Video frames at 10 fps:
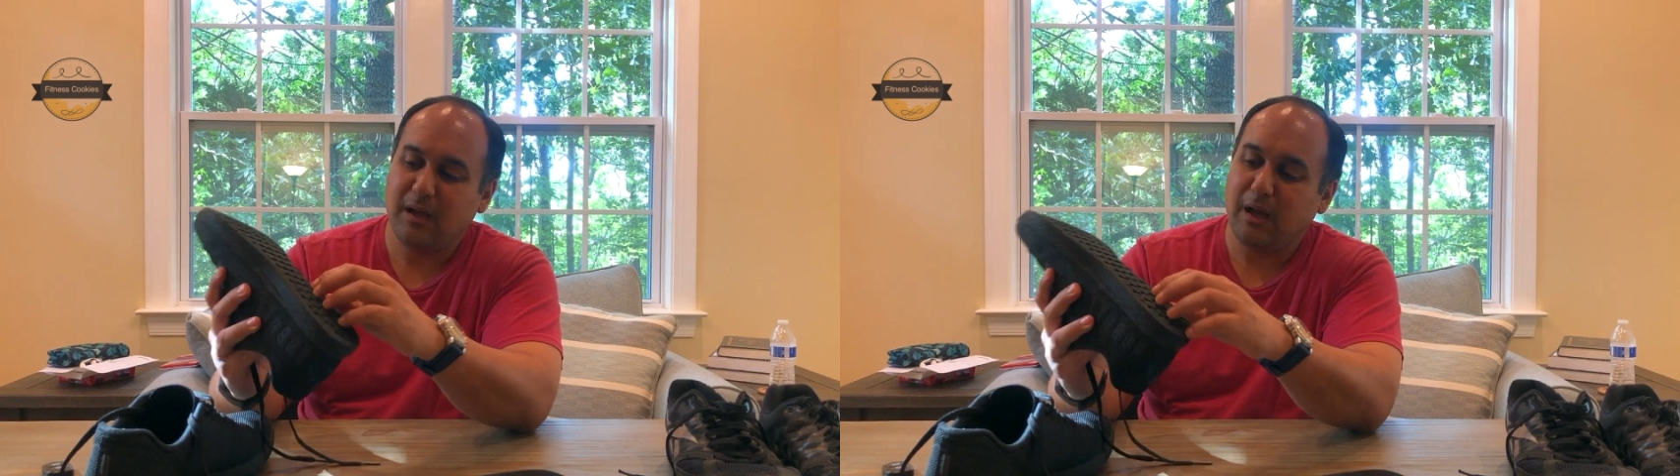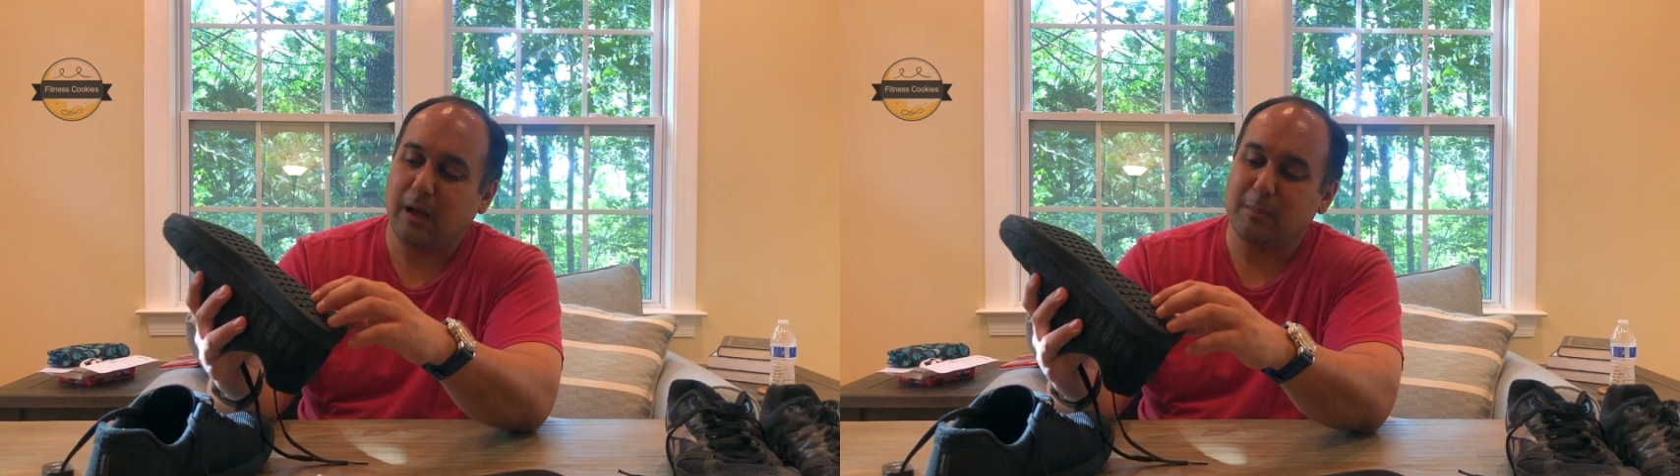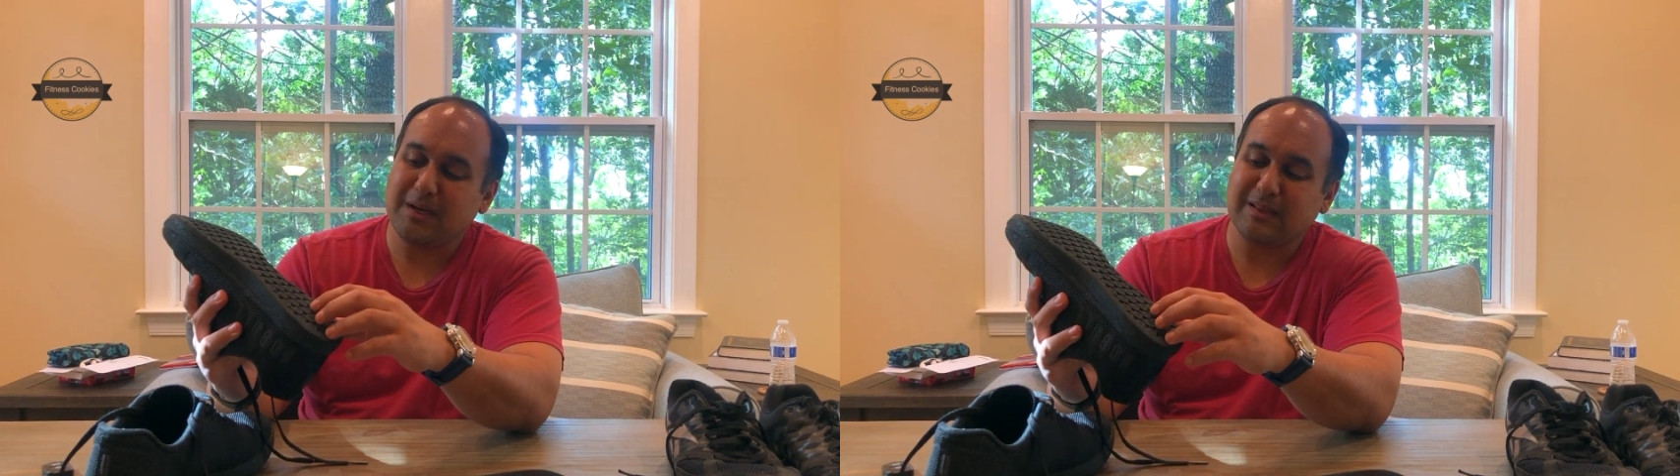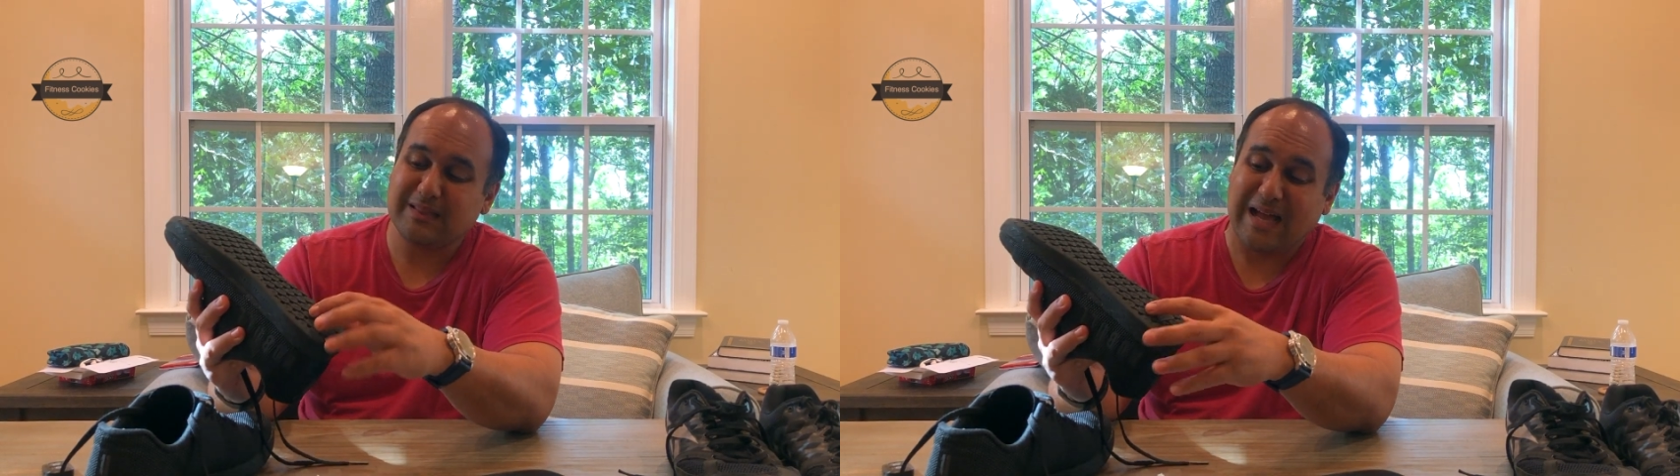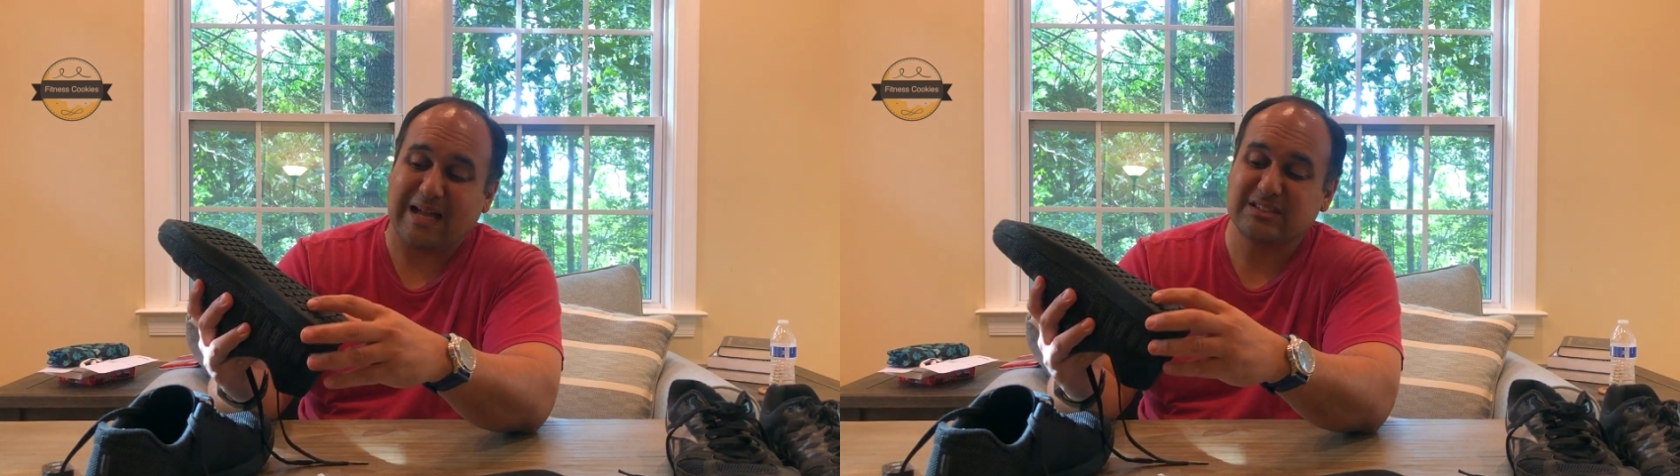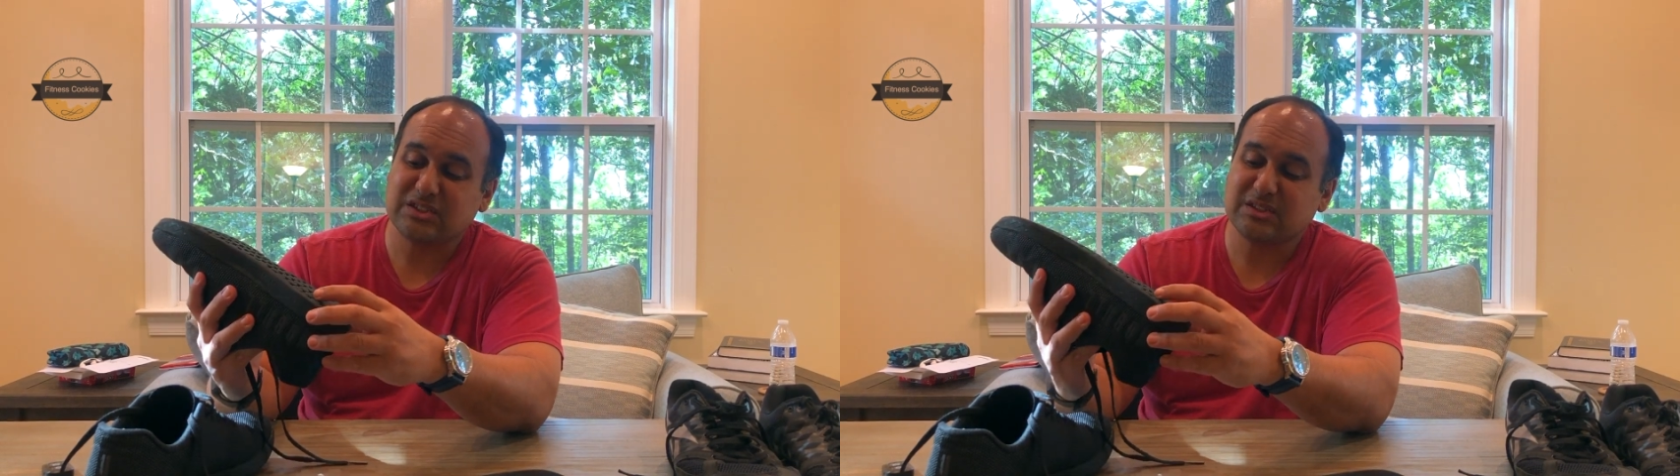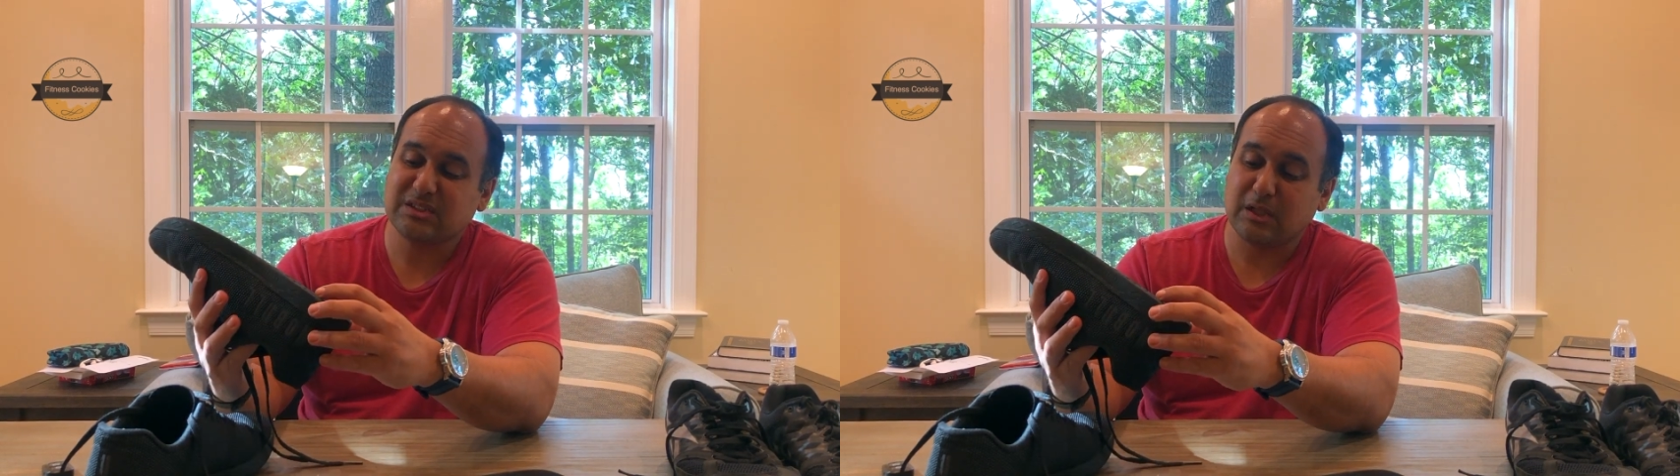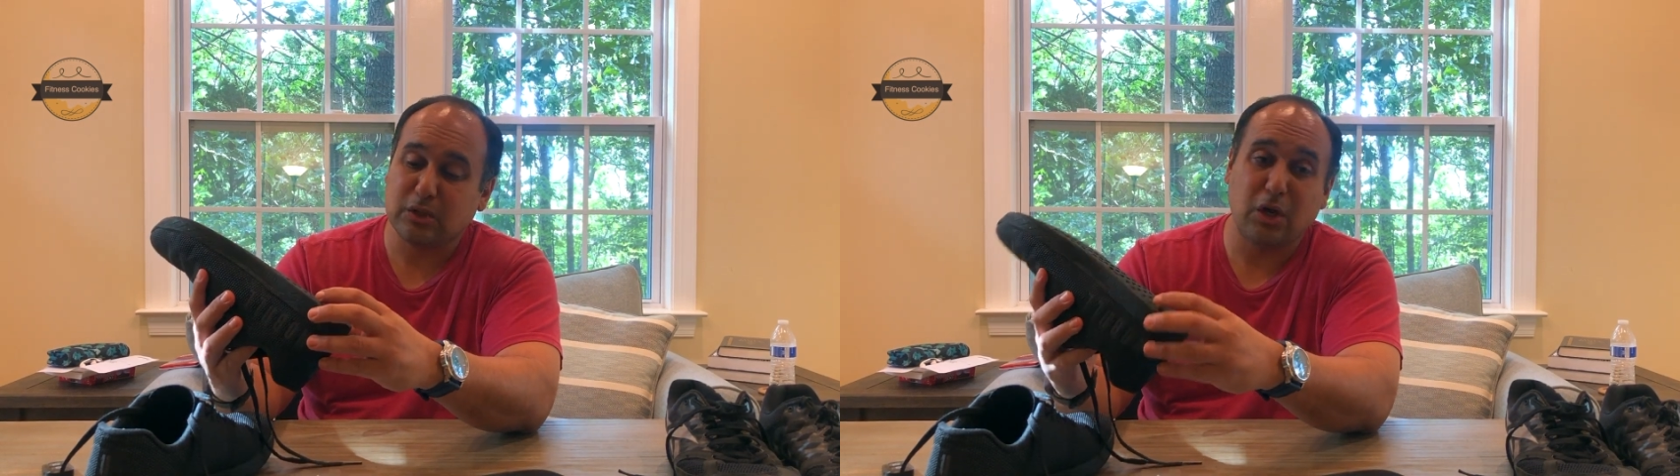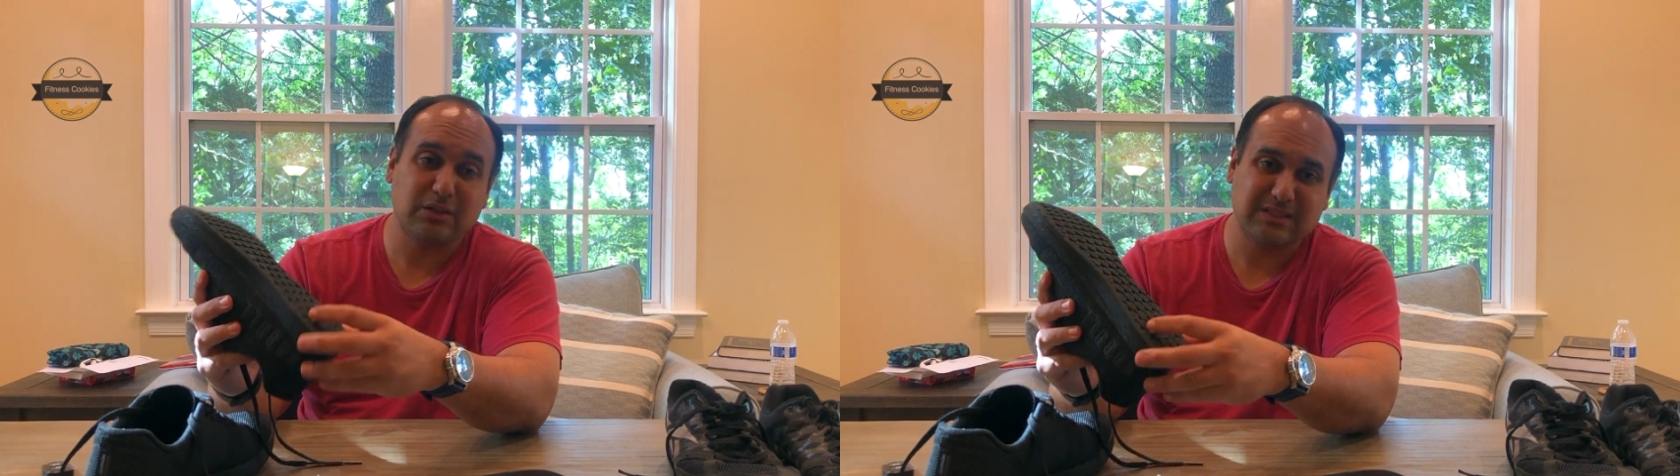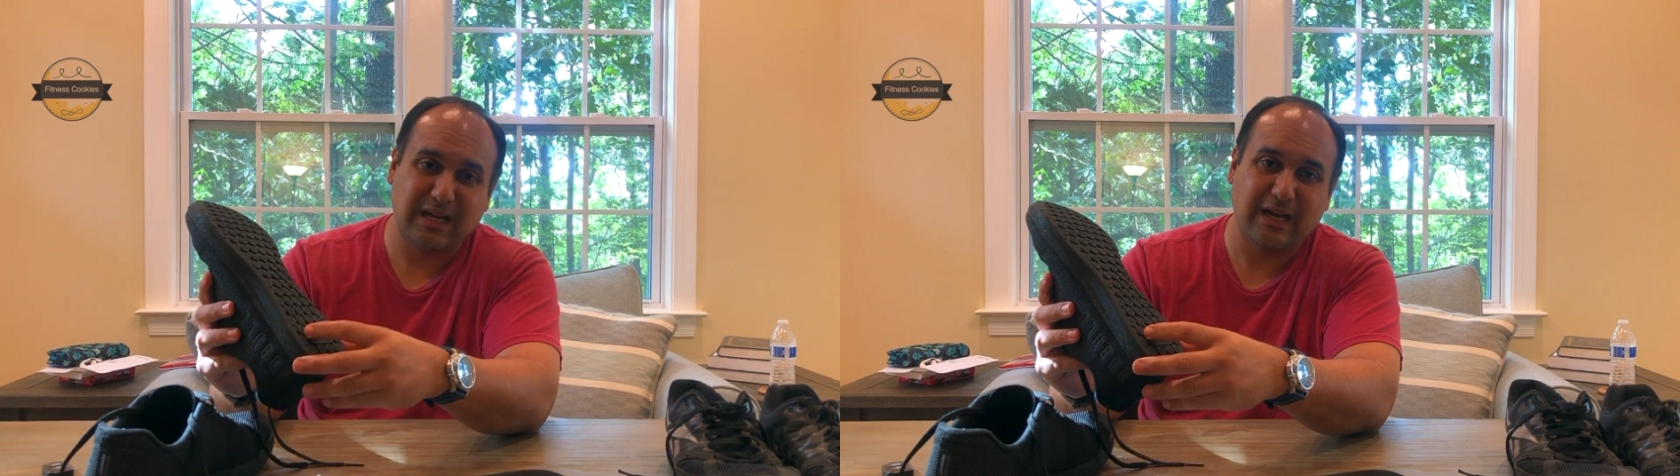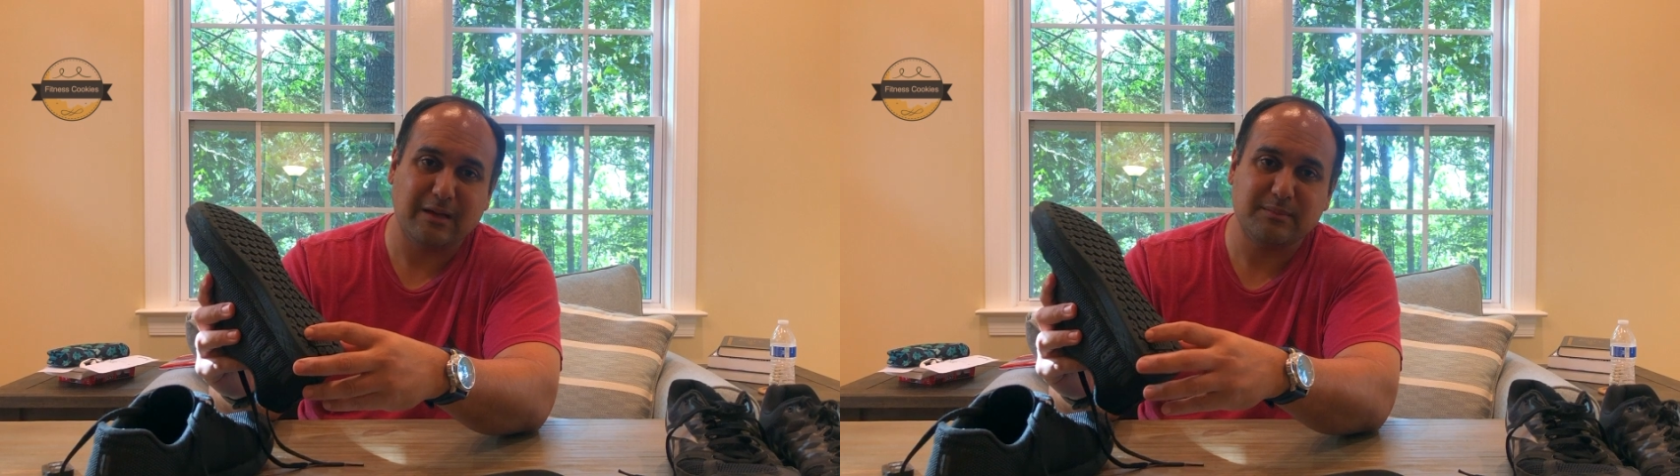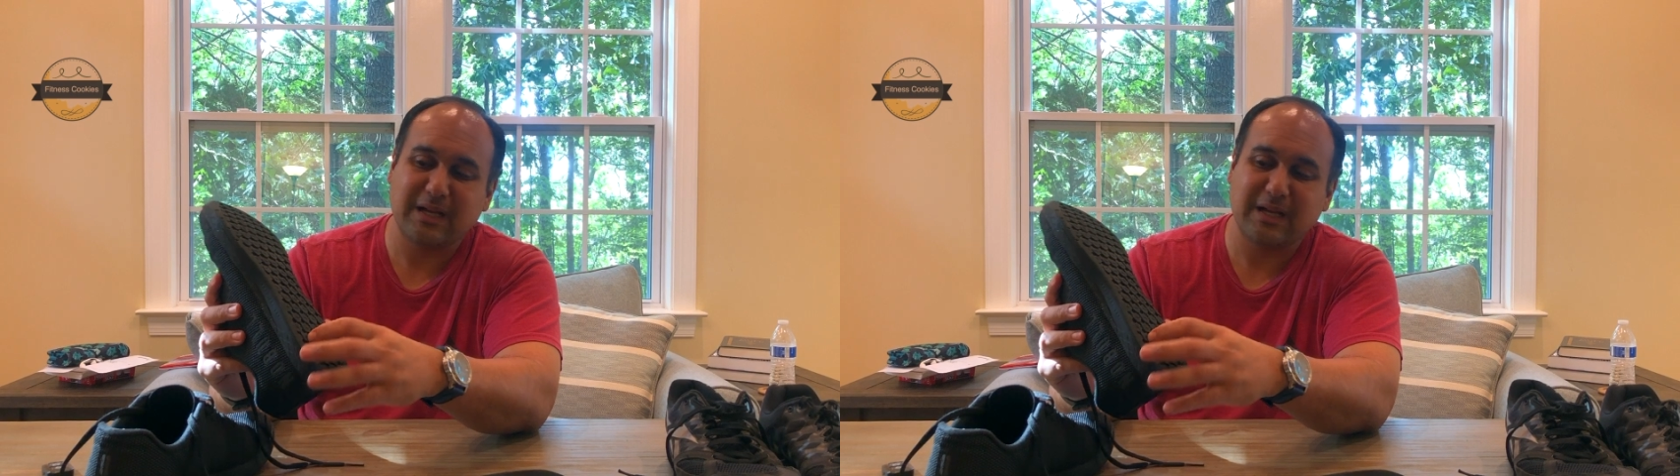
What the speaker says: and it lasts a long time.